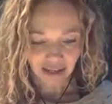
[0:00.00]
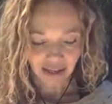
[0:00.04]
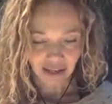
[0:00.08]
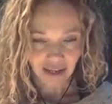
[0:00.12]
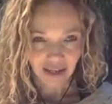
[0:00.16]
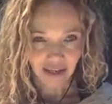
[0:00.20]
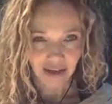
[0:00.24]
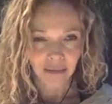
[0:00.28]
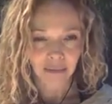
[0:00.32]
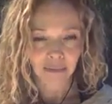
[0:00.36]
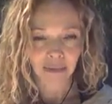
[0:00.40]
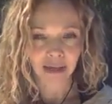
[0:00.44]

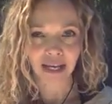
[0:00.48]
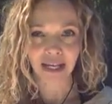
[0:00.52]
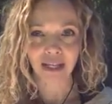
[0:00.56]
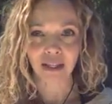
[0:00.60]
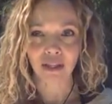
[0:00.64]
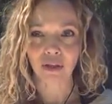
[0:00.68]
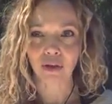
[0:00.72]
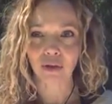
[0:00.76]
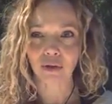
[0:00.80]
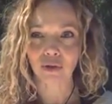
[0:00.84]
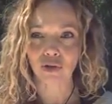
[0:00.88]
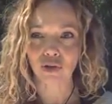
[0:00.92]
and make
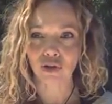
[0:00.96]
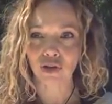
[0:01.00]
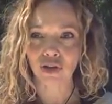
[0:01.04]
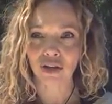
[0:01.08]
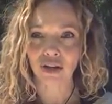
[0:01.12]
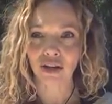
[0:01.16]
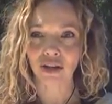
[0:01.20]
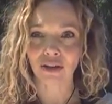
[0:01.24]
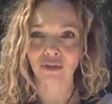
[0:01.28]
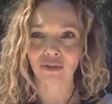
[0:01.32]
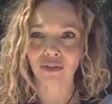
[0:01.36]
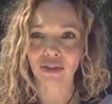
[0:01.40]
those
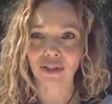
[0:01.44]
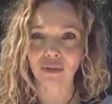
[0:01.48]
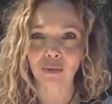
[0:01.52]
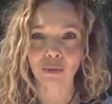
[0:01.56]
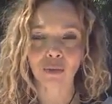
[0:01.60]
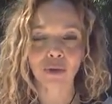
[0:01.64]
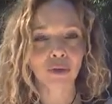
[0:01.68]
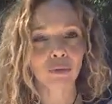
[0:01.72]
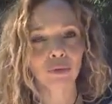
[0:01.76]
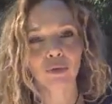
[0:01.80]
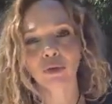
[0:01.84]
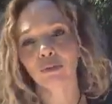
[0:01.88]
shifts,
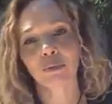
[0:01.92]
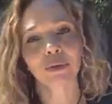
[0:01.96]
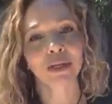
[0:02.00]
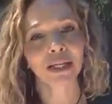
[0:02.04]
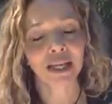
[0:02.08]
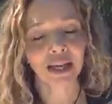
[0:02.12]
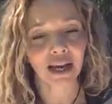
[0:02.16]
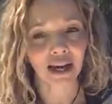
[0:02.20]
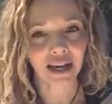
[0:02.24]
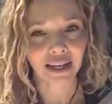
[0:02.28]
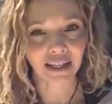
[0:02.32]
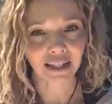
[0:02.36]
we would be
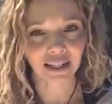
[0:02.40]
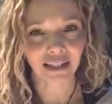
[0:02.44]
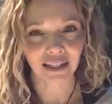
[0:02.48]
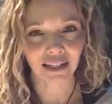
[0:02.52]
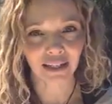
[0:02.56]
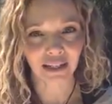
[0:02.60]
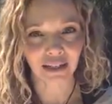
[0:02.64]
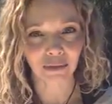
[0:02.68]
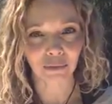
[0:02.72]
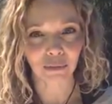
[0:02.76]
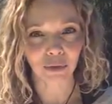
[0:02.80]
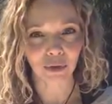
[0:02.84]
guided
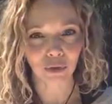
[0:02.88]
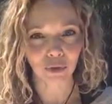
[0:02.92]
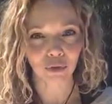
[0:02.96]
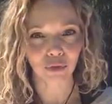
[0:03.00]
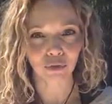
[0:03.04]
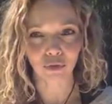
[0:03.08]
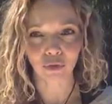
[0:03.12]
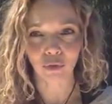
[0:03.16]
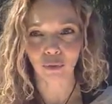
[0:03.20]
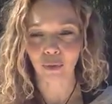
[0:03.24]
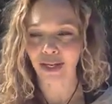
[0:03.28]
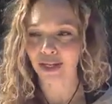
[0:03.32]
in
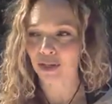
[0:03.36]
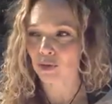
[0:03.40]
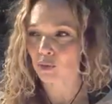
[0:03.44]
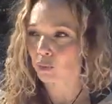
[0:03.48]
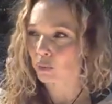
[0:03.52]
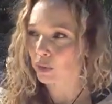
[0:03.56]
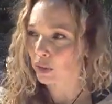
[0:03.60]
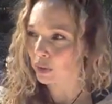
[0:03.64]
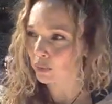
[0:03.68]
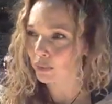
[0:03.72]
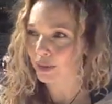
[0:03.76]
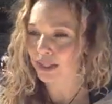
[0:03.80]
beautiful ways.
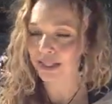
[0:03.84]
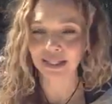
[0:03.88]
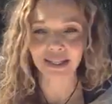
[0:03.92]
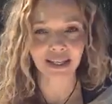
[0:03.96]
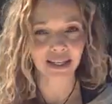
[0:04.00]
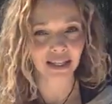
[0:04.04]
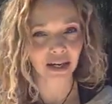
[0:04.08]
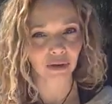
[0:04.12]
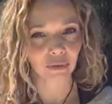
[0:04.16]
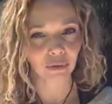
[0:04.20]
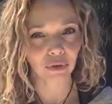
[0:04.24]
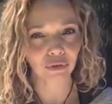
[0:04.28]
We would see
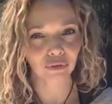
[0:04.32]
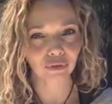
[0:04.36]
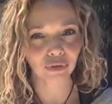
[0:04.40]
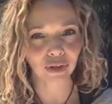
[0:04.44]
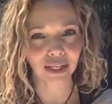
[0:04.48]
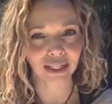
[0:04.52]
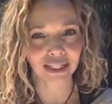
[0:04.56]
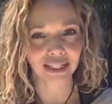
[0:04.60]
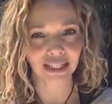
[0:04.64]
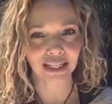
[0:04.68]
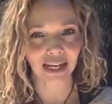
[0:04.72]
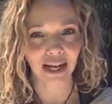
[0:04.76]
that
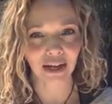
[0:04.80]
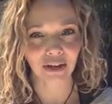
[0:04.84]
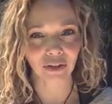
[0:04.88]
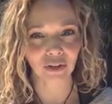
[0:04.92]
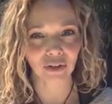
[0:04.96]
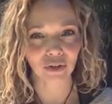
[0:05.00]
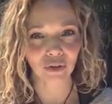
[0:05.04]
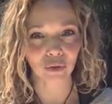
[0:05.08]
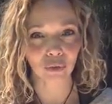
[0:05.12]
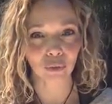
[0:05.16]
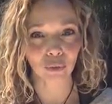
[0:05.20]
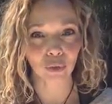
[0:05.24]
reflected out
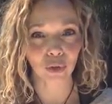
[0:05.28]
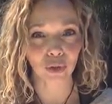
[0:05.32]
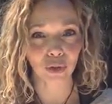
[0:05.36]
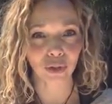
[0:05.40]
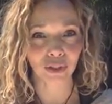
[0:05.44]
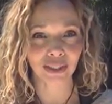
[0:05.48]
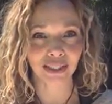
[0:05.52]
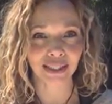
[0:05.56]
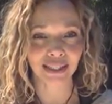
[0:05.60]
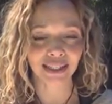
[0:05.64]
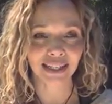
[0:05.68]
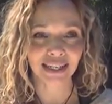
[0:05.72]
into the world.
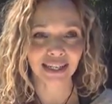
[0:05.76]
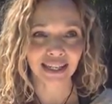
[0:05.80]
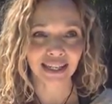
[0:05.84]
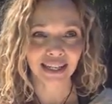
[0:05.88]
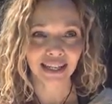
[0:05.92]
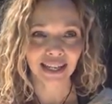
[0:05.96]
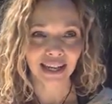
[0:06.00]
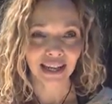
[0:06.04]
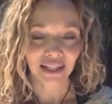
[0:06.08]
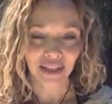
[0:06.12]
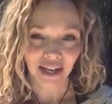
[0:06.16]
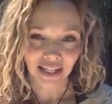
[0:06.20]
And
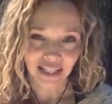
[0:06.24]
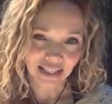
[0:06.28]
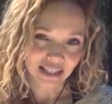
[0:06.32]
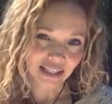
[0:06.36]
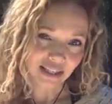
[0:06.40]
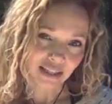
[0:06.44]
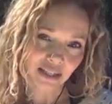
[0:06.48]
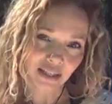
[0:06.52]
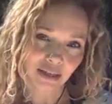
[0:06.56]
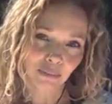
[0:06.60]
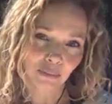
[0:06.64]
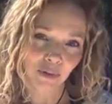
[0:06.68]
that's a
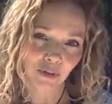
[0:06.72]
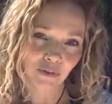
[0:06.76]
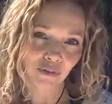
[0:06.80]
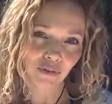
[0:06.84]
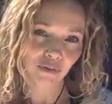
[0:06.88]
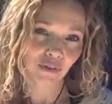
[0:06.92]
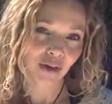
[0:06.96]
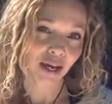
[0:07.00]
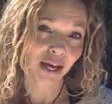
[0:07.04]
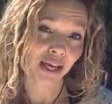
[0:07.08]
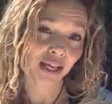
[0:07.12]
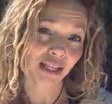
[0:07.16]
leap of
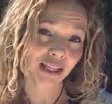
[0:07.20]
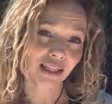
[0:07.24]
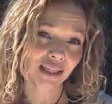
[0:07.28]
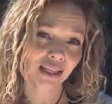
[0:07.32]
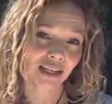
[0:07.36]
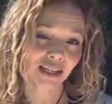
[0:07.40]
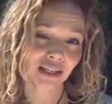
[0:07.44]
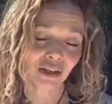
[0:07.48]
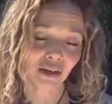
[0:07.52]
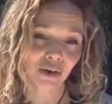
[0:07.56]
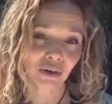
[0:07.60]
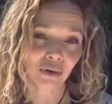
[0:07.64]
faith,
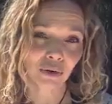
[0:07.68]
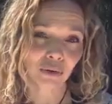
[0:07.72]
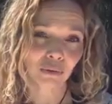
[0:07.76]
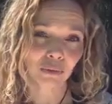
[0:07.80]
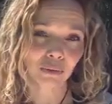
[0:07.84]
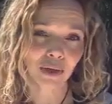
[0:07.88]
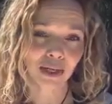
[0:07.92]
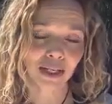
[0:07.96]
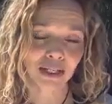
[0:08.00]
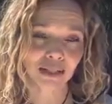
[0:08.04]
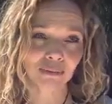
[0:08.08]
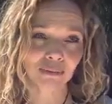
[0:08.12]
I know, but